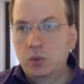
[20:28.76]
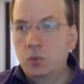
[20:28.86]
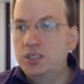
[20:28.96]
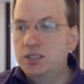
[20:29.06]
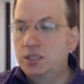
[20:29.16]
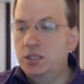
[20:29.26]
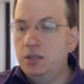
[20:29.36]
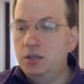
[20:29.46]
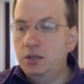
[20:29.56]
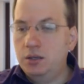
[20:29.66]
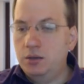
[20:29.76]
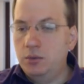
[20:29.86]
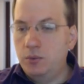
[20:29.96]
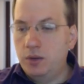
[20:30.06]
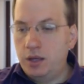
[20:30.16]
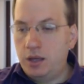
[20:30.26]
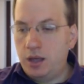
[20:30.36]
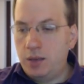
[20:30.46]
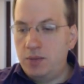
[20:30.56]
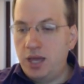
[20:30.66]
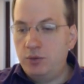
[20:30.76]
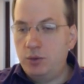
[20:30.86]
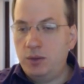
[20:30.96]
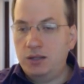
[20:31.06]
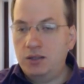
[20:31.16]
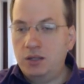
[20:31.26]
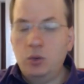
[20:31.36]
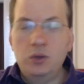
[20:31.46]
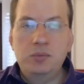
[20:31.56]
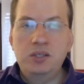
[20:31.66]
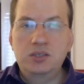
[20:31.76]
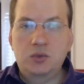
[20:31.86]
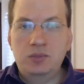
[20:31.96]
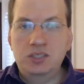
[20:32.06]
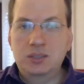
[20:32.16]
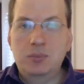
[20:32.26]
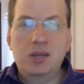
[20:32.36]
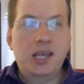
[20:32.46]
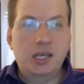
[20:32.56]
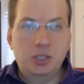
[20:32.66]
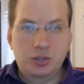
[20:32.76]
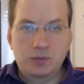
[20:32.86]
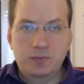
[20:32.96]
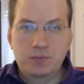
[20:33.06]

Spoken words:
we see a behavior that can only be described as supplication.